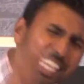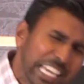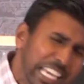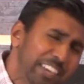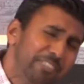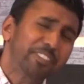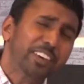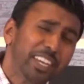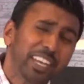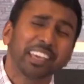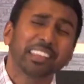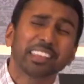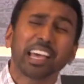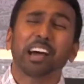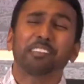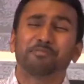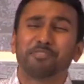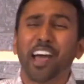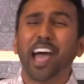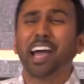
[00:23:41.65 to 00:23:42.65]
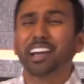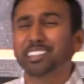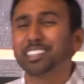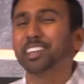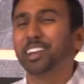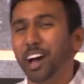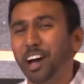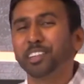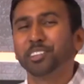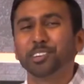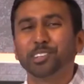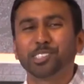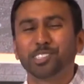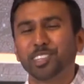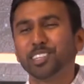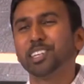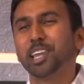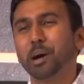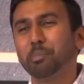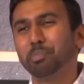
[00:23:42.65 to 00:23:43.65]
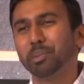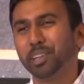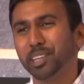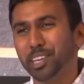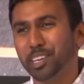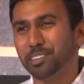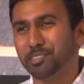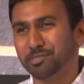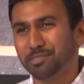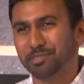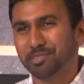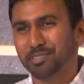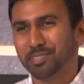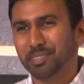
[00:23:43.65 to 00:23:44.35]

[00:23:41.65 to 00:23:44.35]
even in that fact that others did not believe.